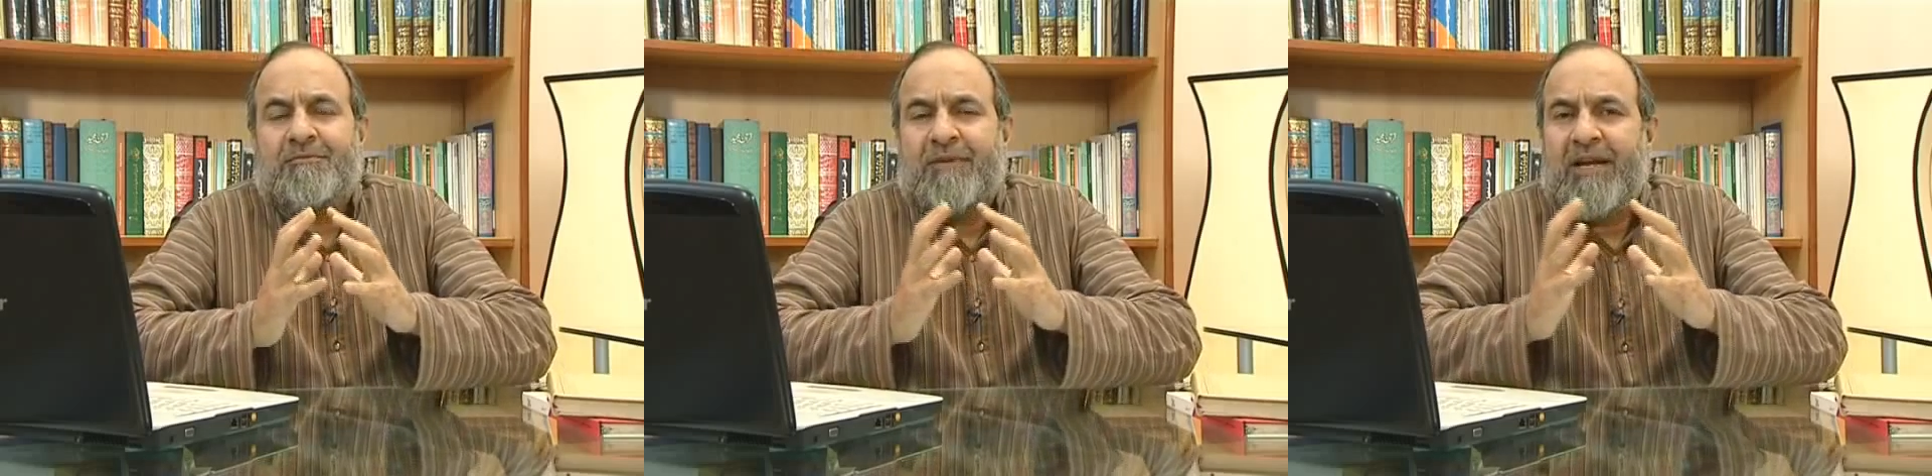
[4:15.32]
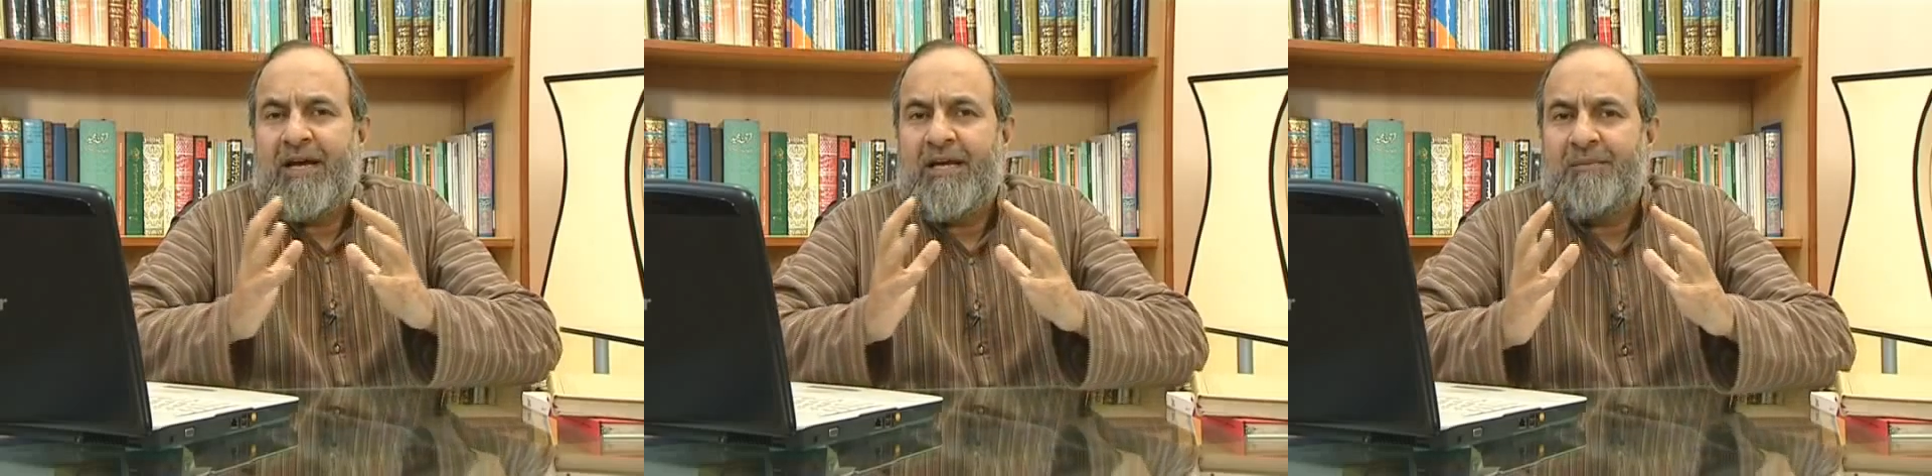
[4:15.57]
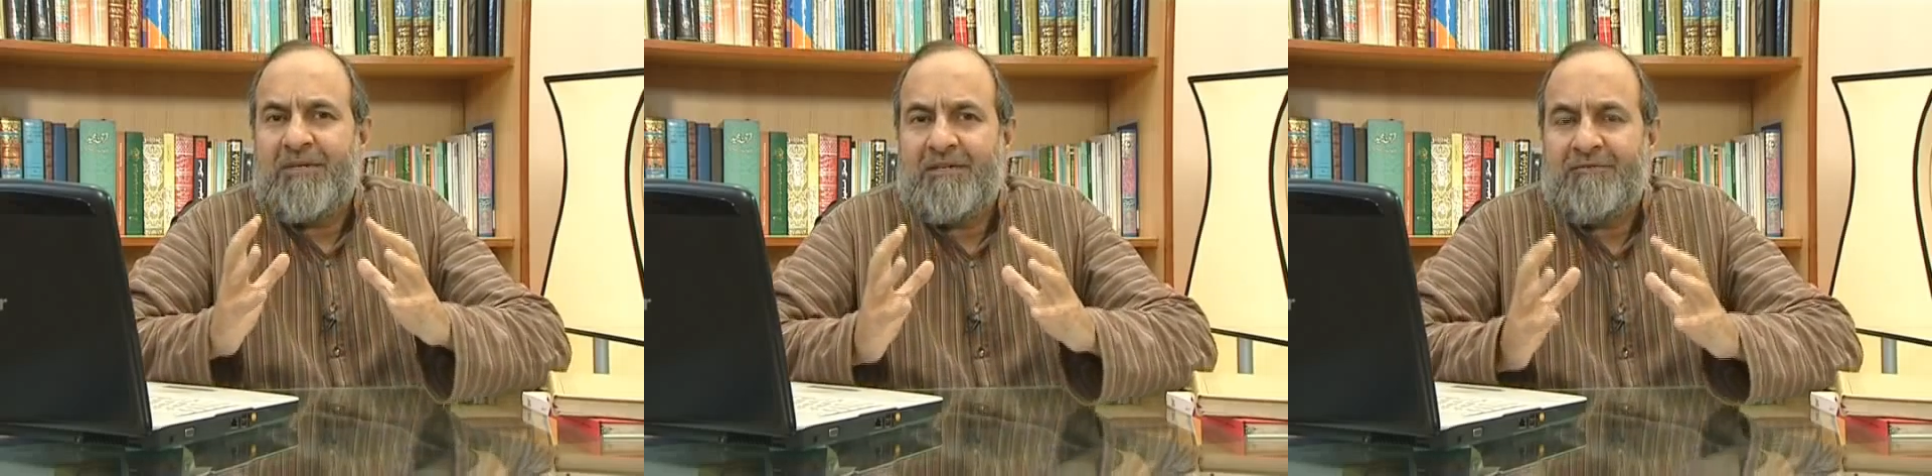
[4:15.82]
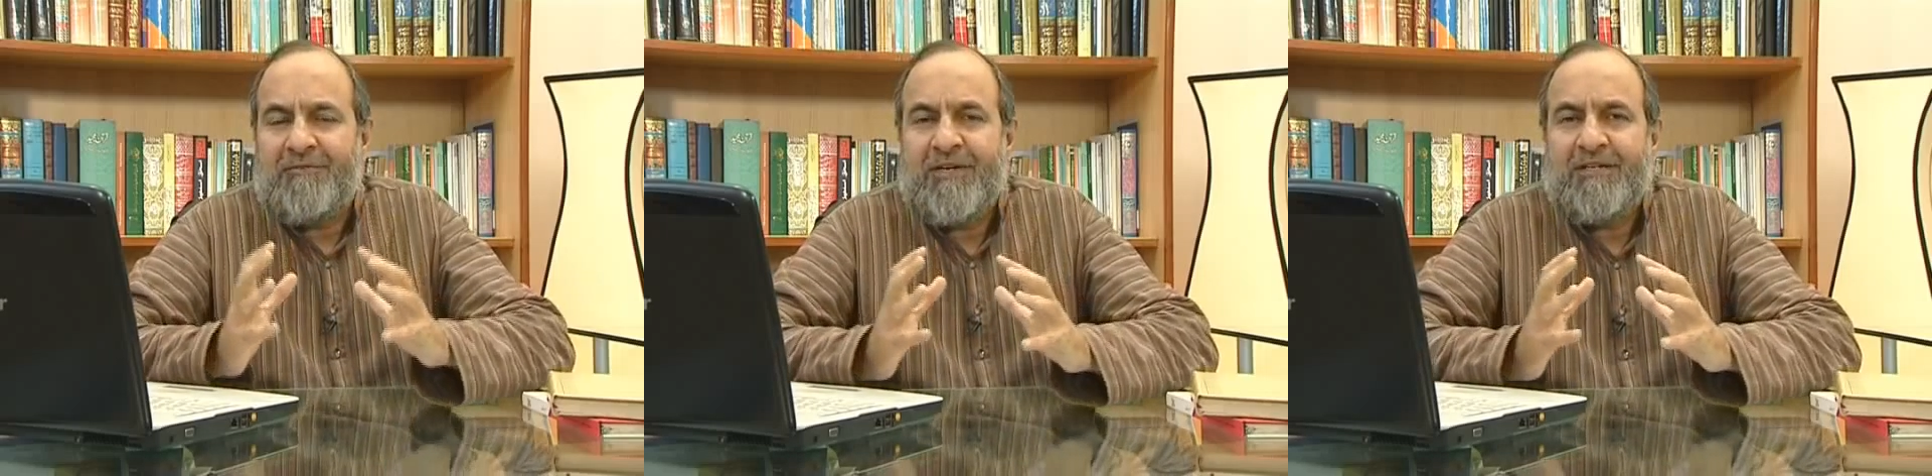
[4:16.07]
when I am
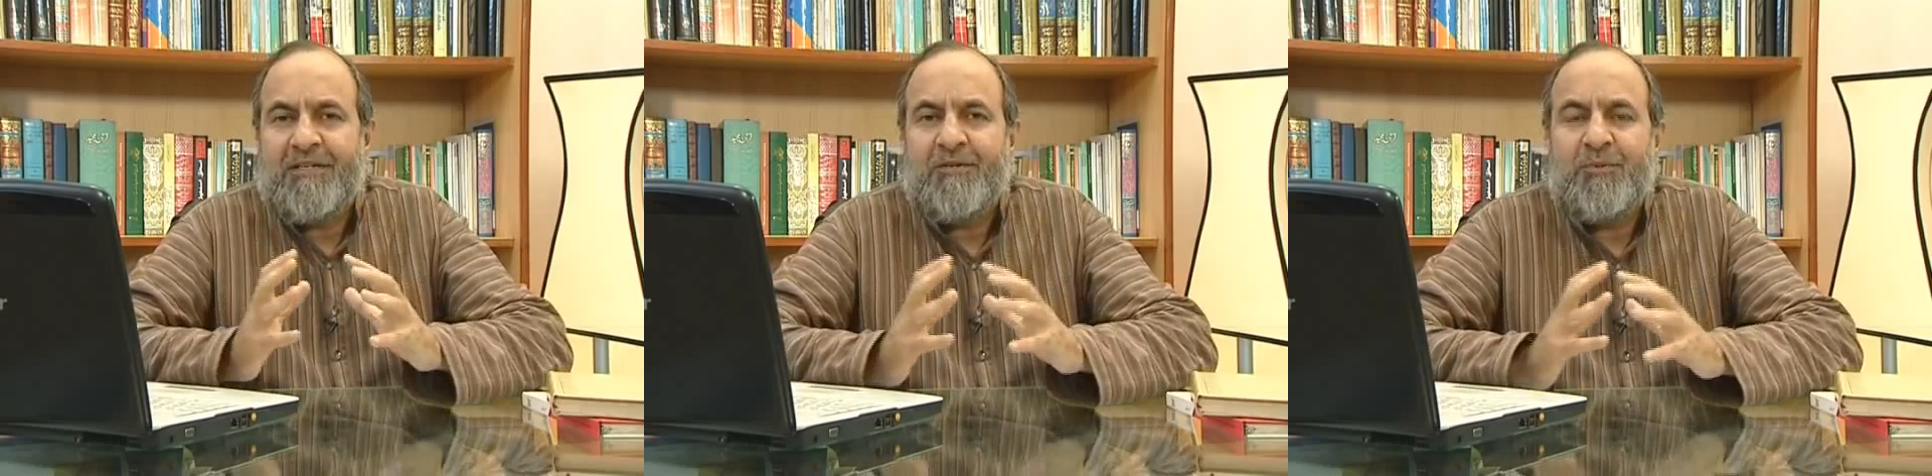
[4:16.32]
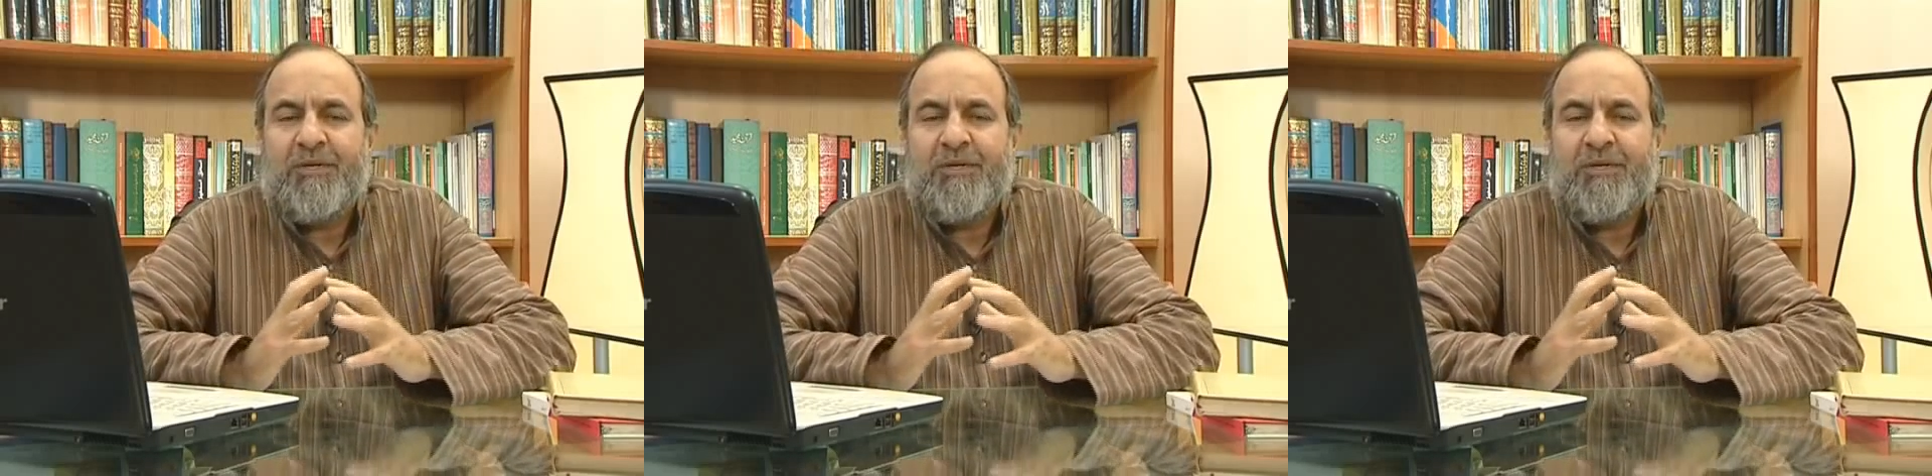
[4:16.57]
confronted